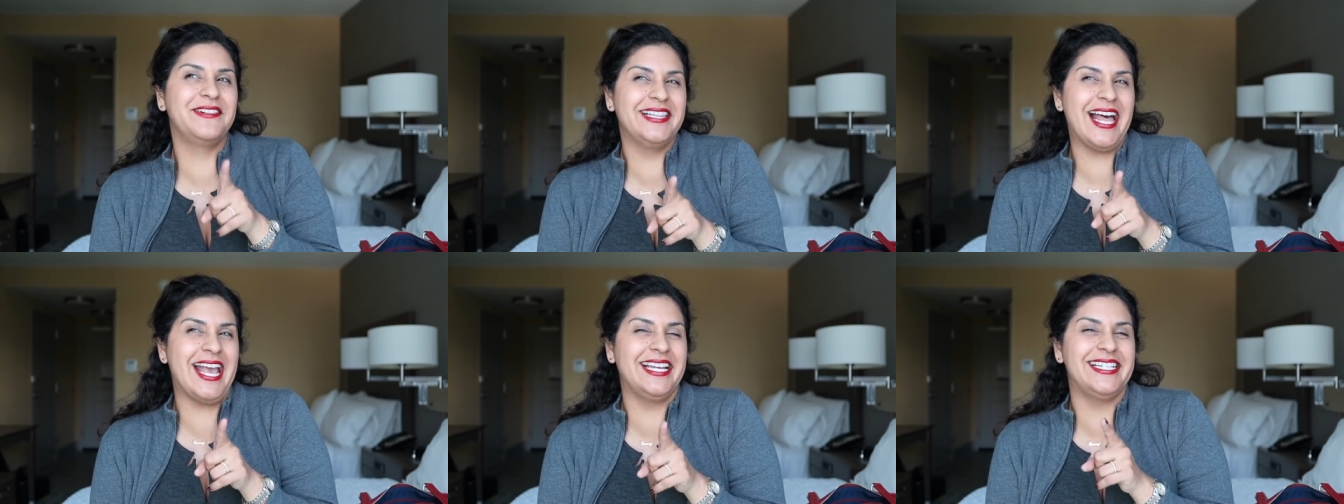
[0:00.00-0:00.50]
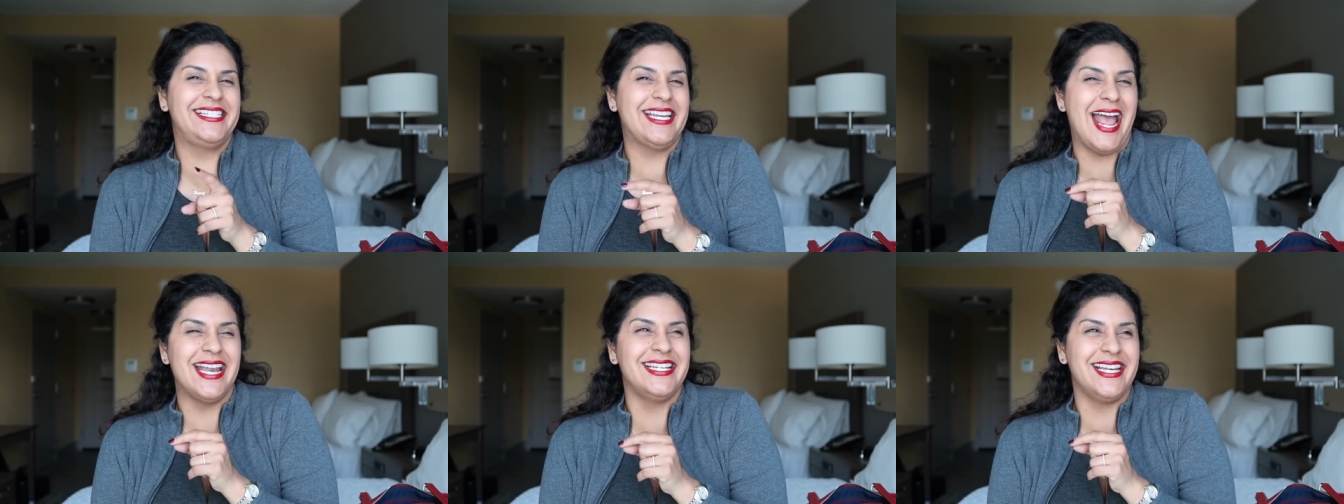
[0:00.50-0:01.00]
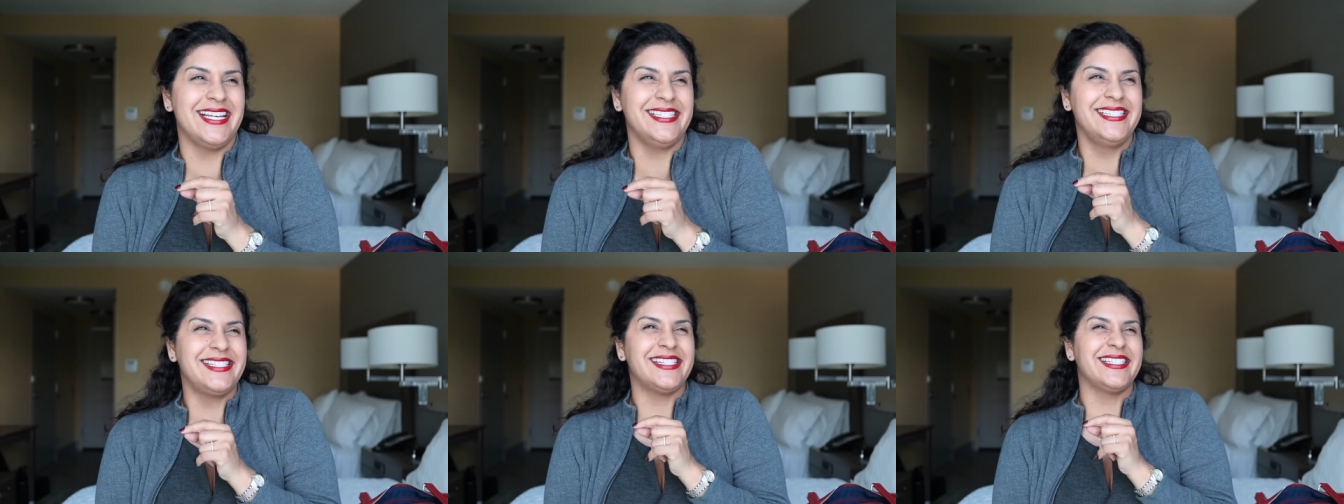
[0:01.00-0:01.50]
flight
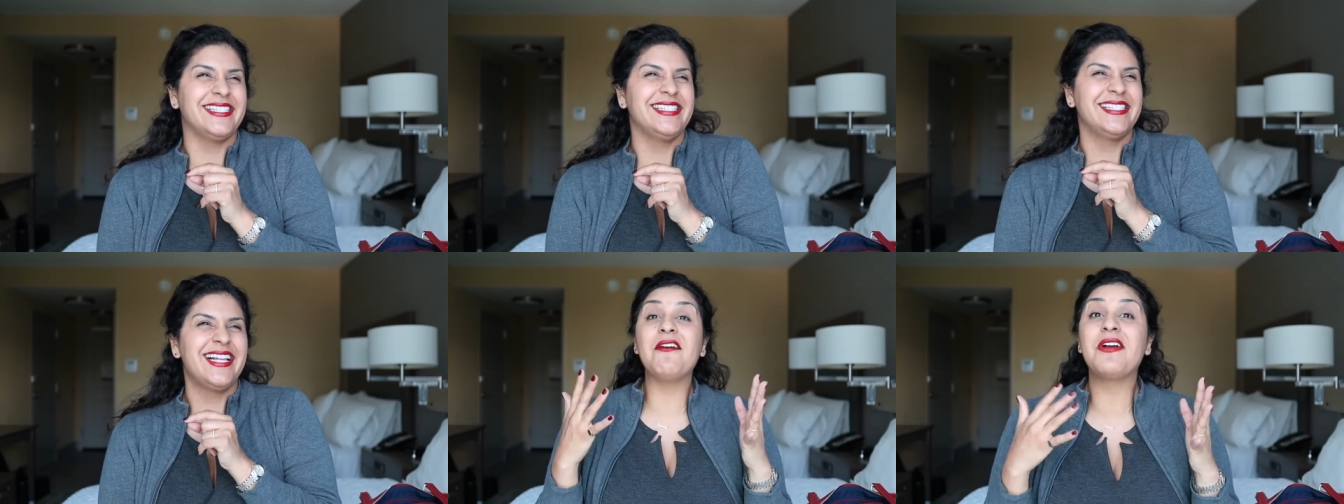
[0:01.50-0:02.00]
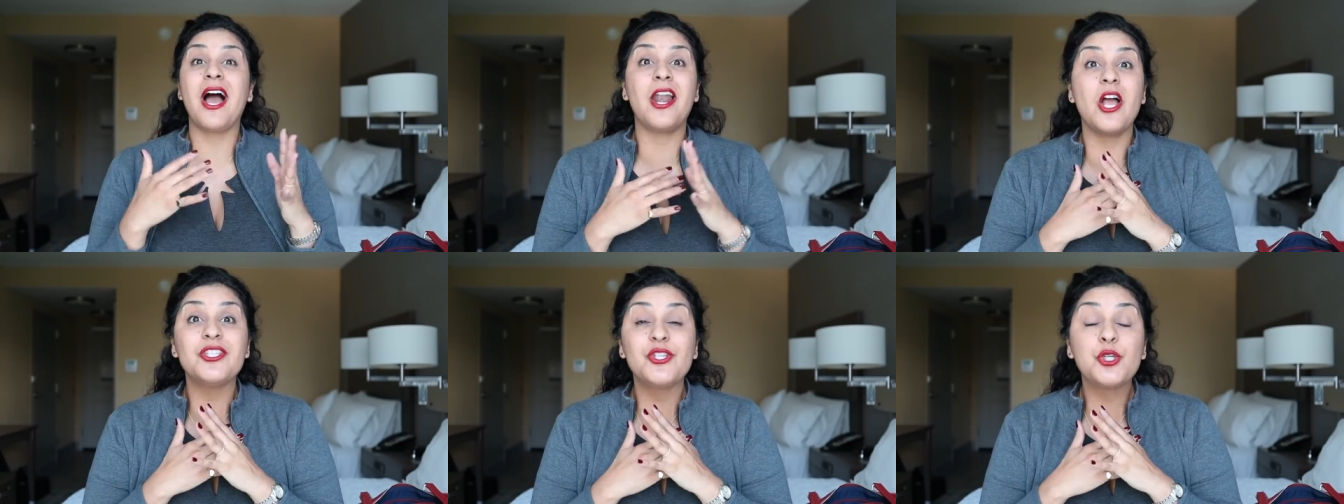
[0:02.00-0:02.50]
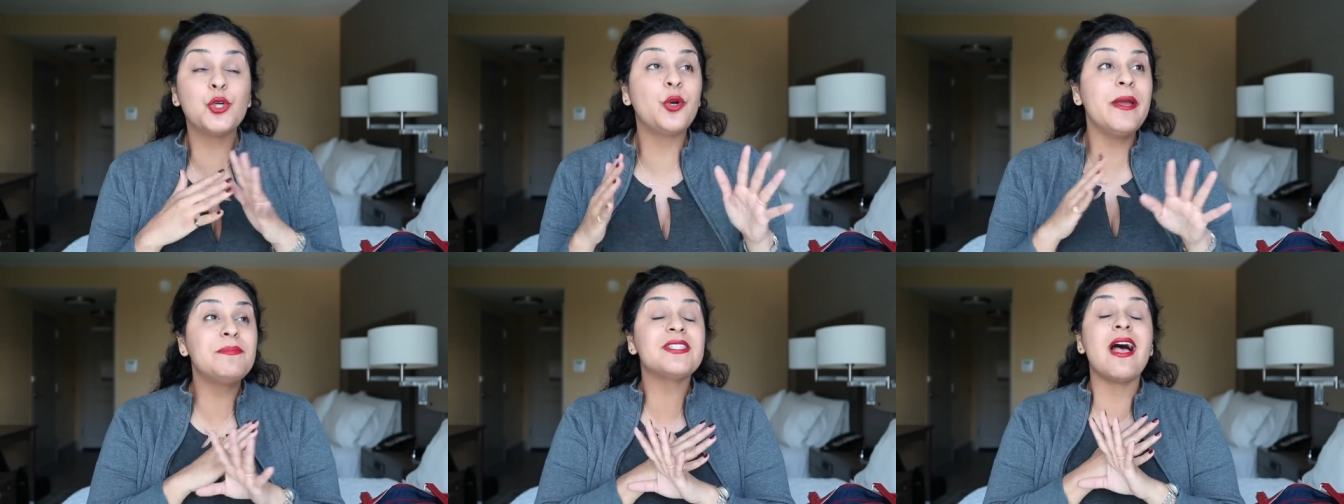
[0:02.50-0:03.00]
attendants. I've got
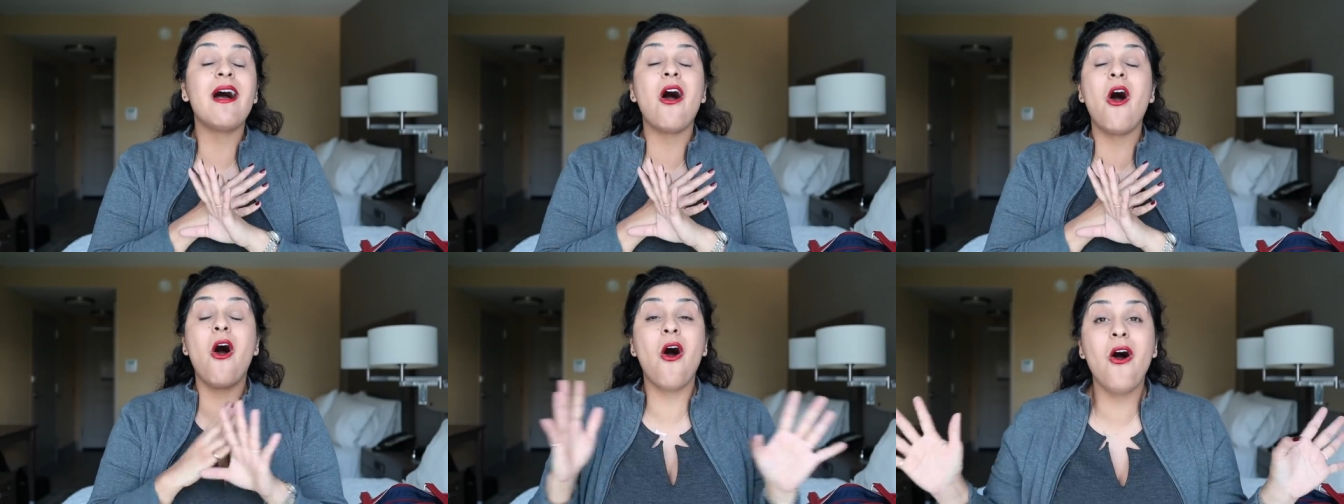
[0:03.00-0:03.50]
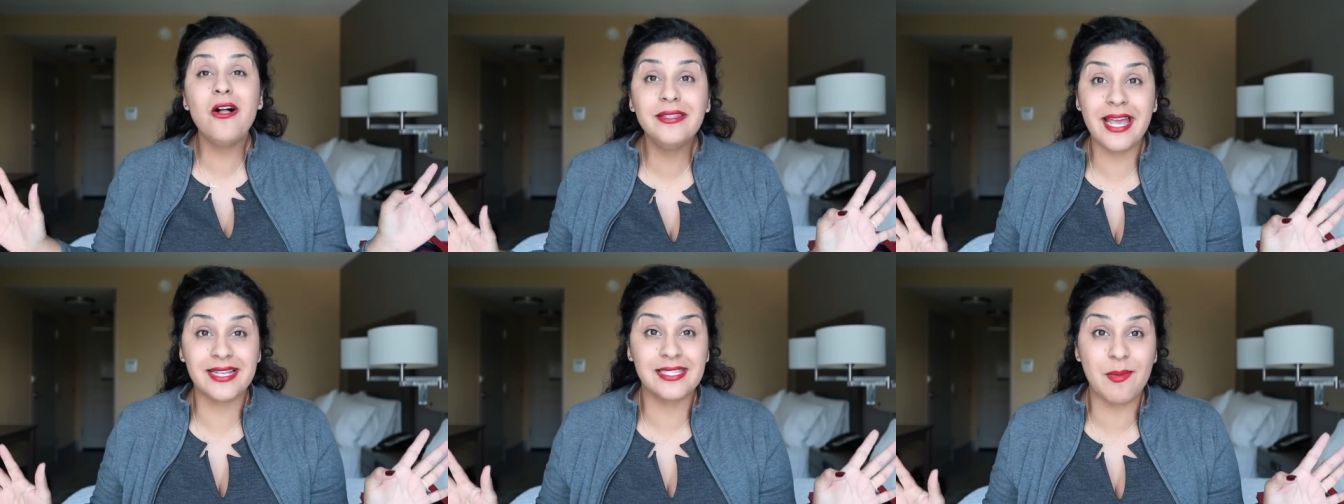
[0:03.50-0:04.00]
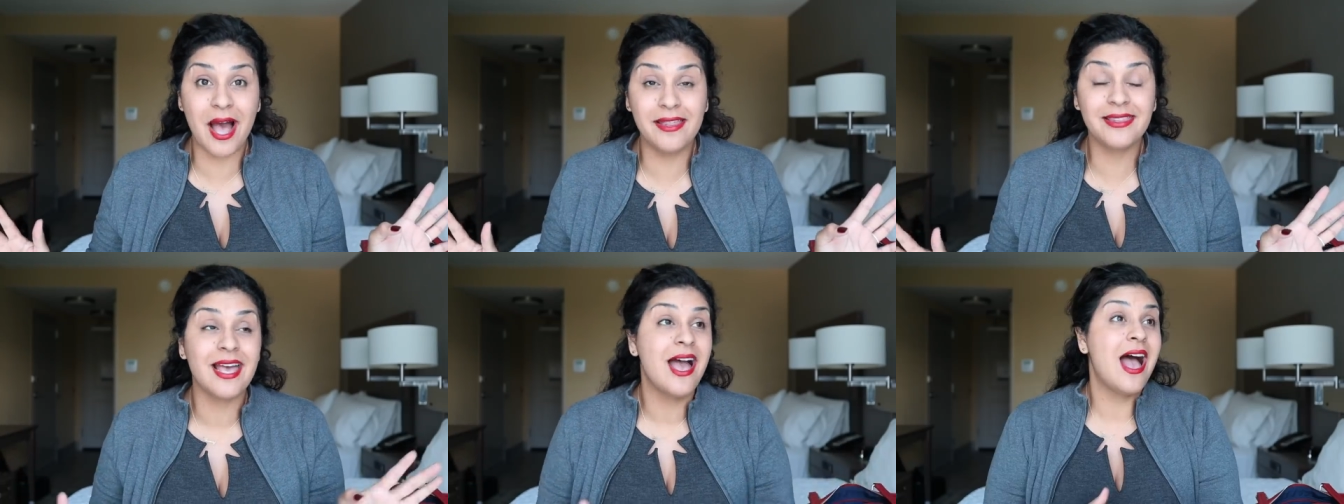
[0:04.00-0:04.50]
trips all next month.